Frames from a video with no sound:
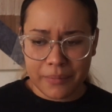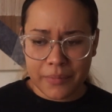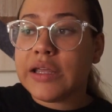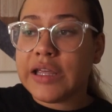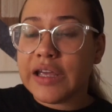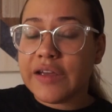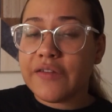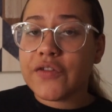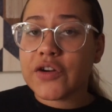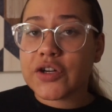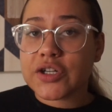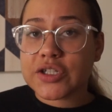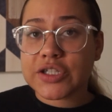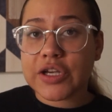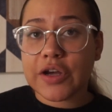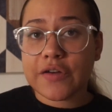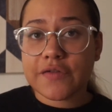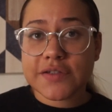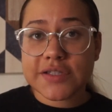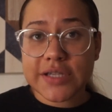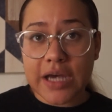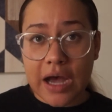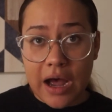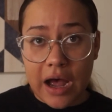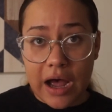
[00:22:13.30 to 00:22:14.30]
Give
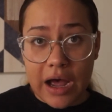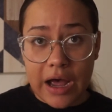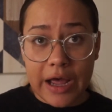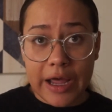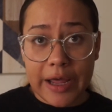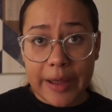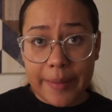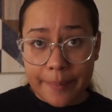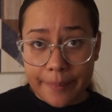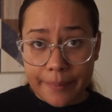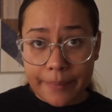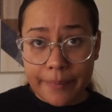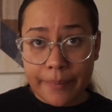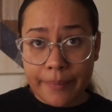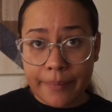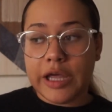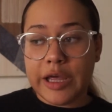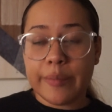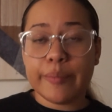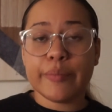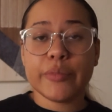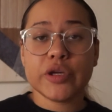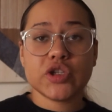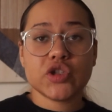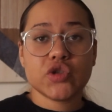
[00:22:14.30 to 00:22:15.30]
yourself time
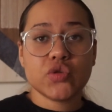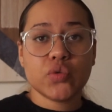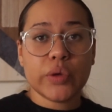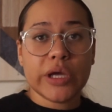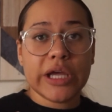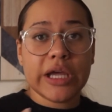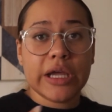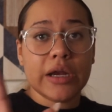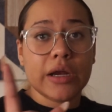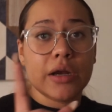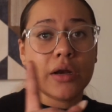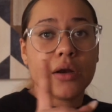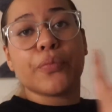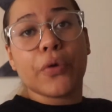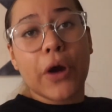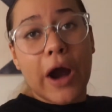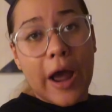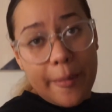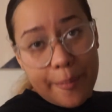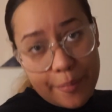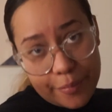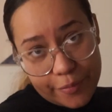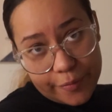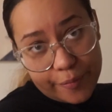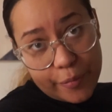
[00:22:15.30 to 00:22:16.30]
in between
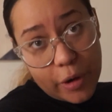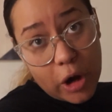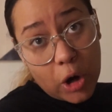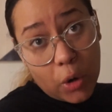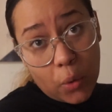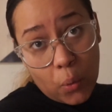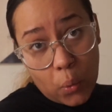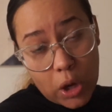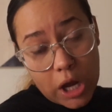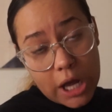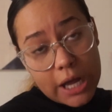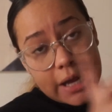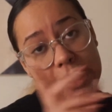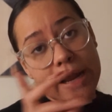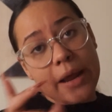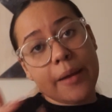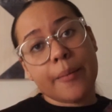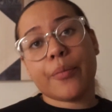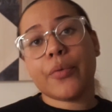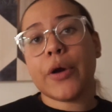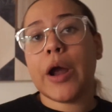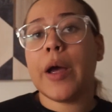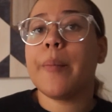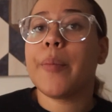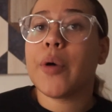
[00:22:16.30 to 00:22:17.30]
prep part 1
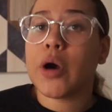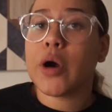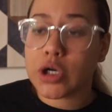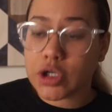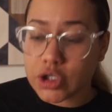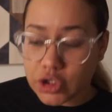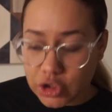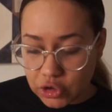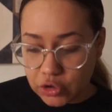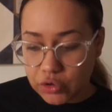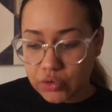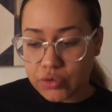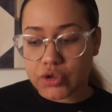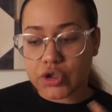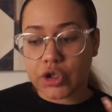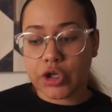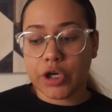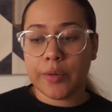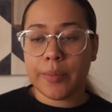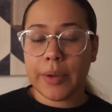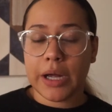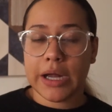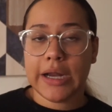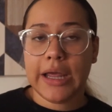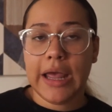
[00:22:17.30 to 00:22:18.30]
and prep part 2 so your
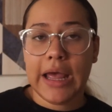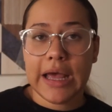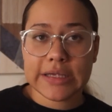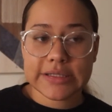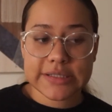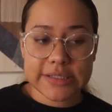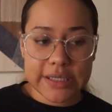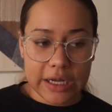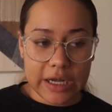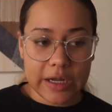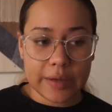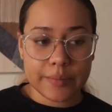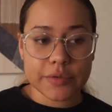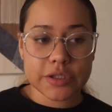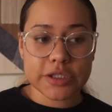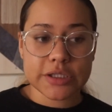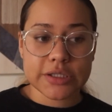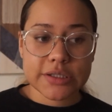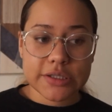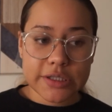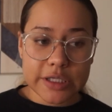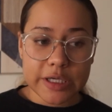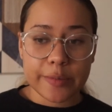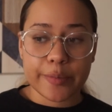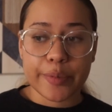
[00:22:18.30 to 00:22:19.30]
body has time to
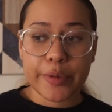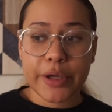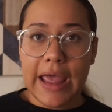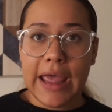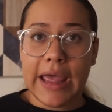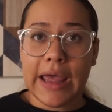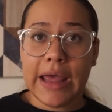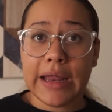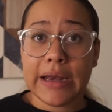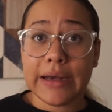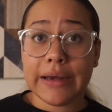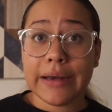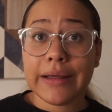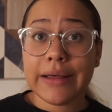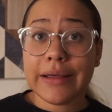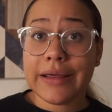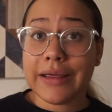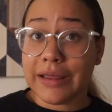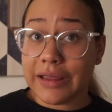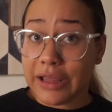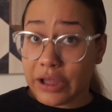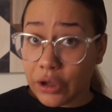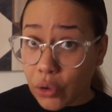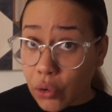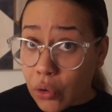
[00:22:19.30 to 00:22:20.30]
sleep and
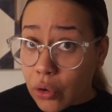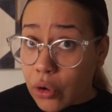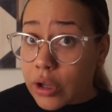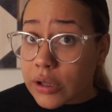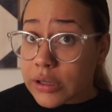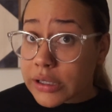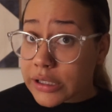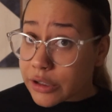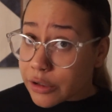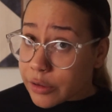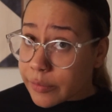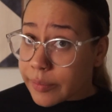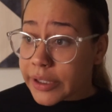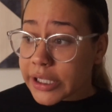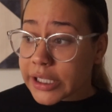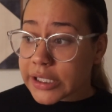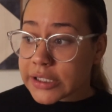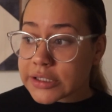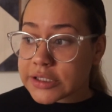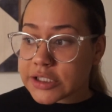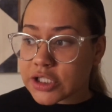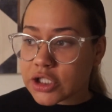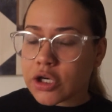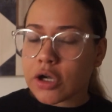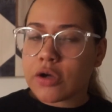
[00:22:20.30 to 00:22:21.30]
heal a little
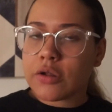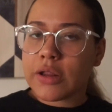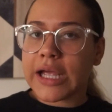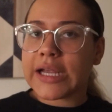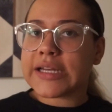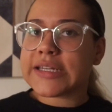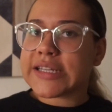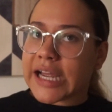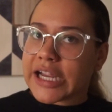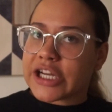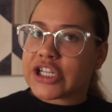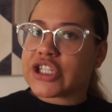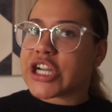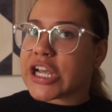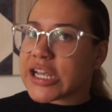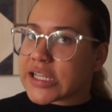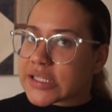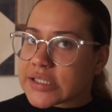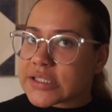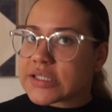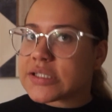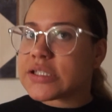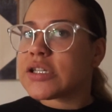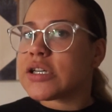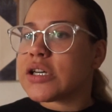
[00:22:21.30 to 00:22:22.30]
bit, you know, like
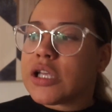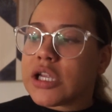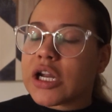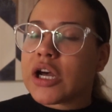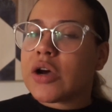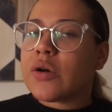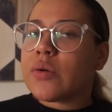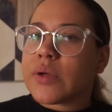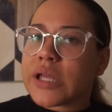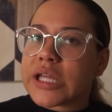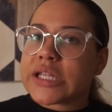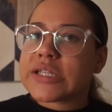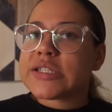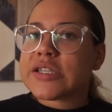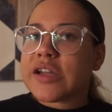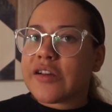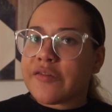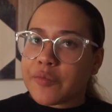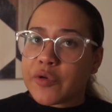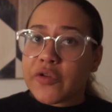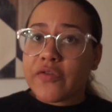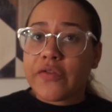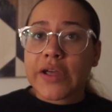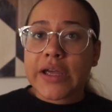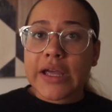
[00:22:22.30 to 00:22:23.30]
digest, you know, get stuff
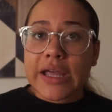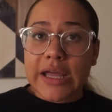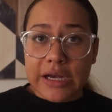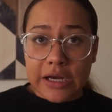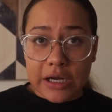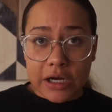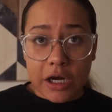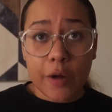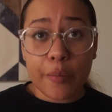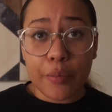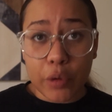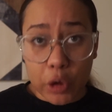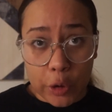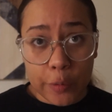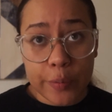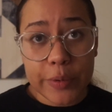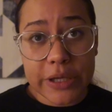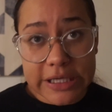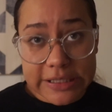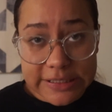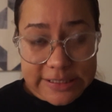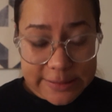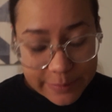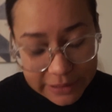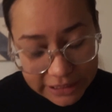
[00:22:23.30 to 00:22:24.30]
moving in an
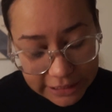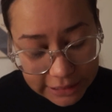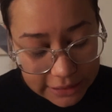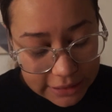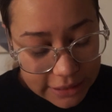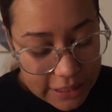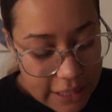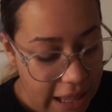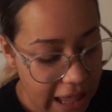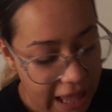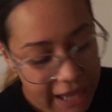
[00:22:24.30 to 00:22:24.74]
appropriate speed.